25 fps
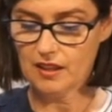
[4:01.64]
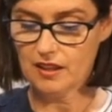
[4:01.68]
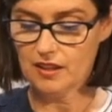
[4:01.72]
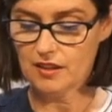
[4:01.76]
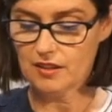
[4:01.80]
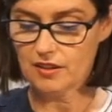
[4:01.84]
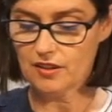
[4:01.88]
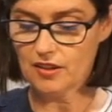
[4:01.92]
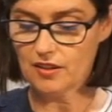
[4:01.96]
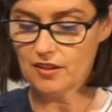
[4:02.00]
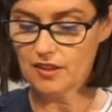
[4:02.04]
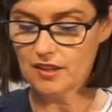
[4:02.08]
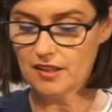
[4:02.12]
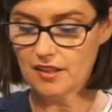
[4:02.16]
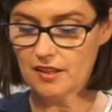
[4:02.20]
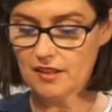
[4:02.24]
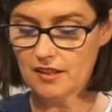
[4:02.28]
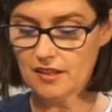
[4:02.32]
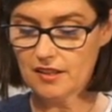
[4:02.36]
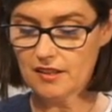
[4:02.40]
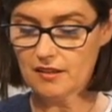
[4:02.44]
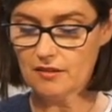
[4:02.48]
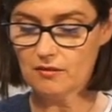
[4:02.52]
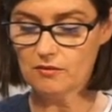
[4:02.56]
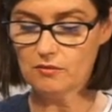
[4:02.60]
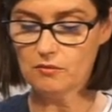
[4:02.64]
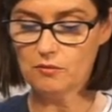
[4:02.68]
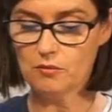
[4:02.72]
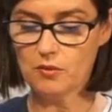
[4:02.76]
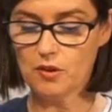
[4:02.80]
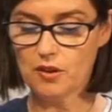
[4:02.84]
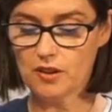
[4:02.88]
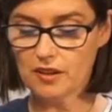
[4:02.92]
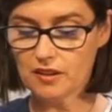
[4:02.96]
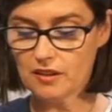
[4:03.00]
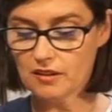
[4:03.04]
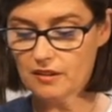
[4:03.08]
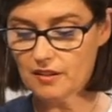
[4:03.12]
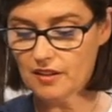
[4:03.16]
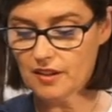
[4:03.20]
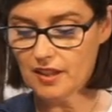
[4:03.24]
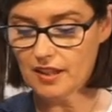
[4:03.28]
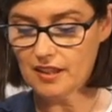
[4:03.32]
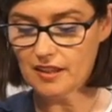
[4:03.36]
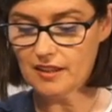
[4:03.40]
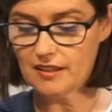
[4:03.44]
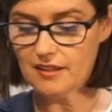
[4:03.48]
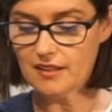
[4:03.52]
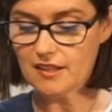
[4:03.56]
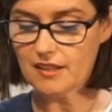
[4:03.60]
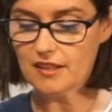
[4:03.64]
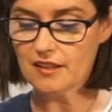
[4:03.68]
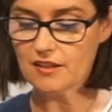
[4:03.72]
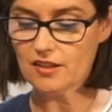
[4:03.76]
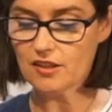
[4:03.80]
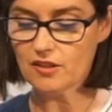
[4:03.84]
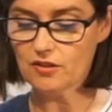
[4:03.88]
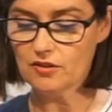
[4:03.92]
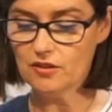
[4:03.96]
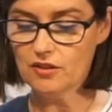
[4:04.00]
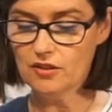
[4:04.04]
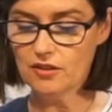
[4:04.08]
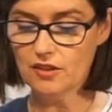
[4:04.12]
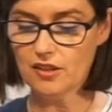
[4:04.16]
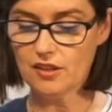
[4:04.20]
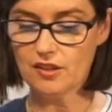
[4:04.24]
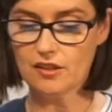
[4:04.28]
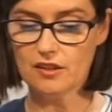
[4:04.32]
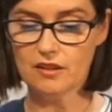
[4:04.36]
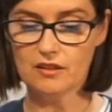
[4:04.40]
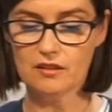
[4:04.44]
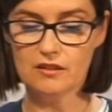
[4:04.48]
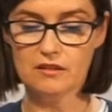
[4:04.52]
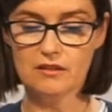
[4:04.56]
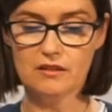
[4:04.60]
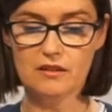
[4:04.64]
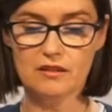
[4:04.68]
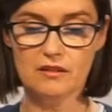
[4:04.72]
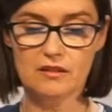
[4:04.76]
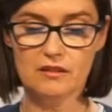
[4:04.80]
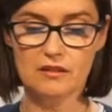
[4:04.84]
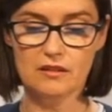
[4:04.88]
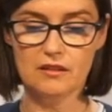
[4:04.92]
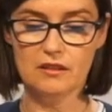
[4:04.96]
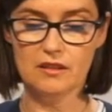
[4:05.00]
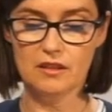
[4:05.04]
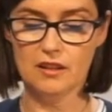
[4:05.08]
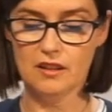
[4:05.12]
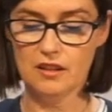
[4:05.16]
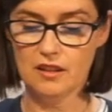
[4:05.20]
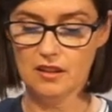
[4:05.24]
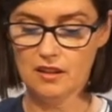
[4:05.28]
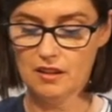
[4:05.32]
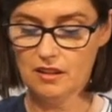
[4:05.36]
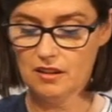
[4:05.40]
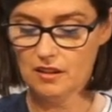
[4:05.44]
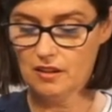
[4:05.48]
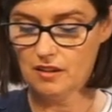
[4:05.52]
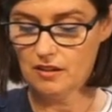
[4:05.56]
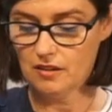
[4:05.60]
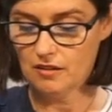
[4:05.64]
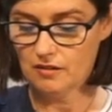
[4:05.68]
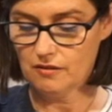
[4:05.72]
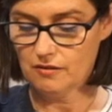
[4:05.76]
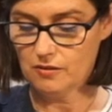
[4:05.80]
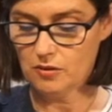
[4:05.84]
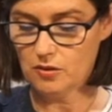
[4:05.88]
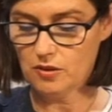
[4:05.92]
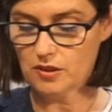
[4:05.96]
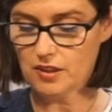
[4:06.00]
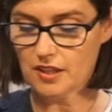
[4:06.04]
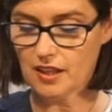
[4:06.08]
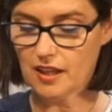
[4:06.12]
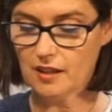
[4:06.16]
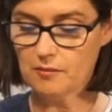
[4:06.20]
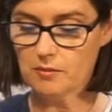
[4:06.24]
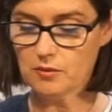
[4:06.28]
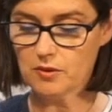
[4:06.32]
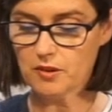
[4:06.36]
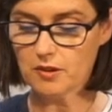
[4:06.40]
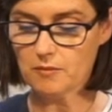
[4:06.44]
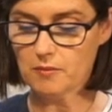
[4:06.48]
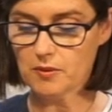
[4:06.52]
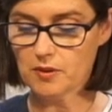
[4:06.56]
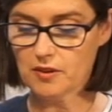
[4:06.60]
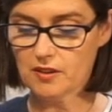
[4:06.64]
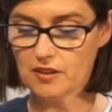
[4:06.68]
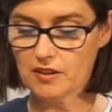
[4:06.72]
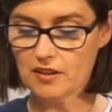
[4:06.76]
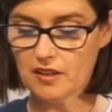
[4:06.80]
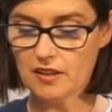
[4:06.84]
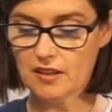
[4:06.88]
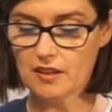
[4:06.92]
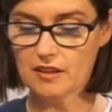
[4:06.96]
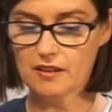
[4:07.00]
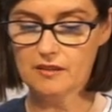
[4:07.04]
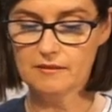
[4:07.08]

So this is what thickens the sauce, 4 tablespoons.